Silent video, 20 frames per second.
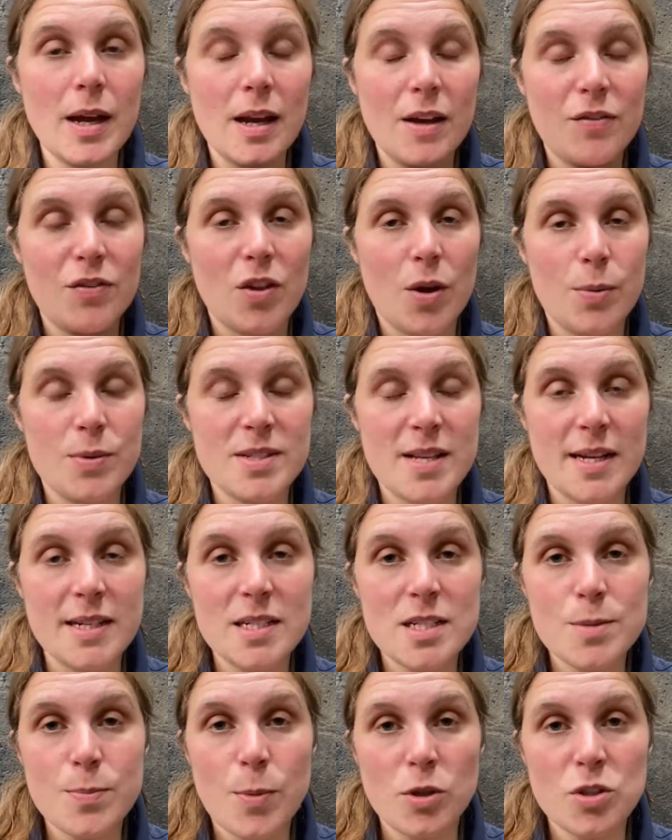if there was any
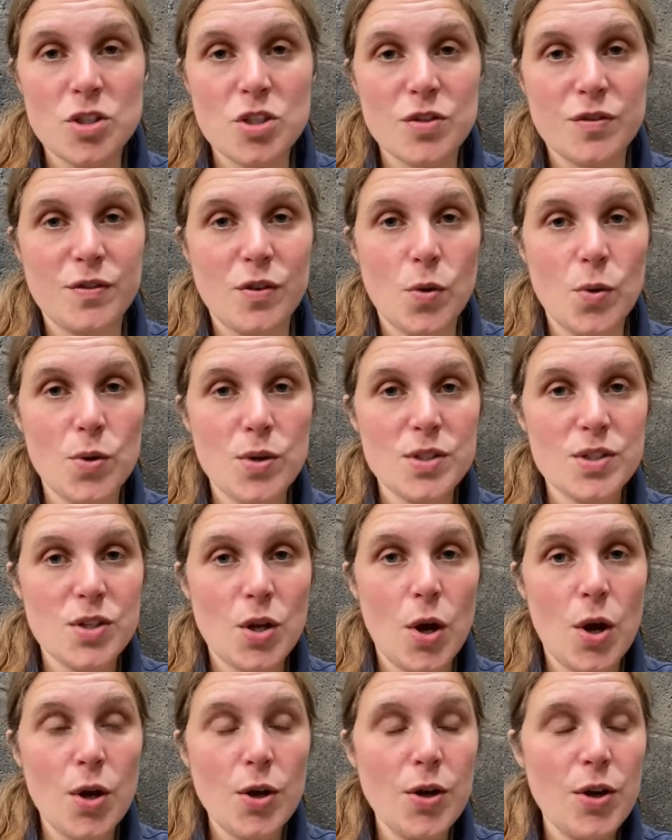spots to focus
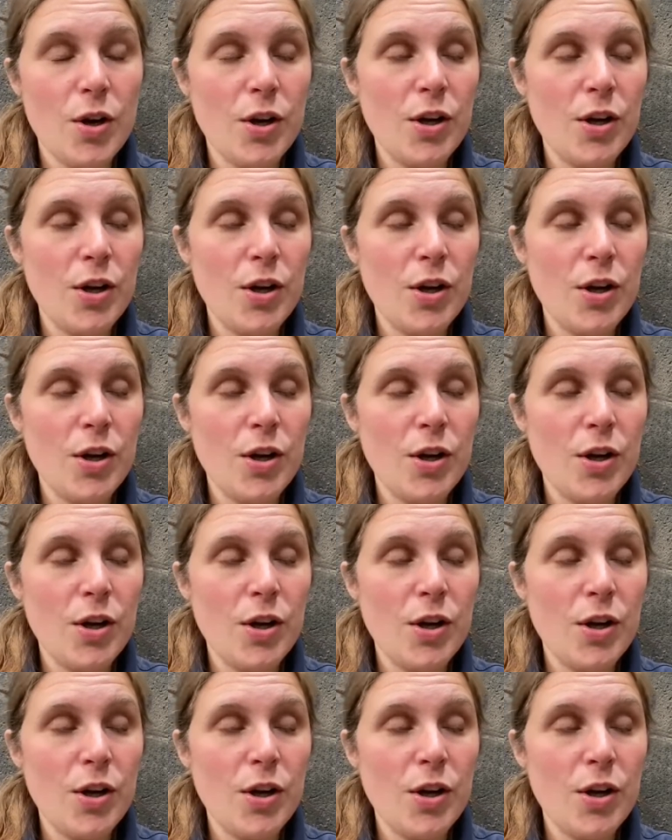on.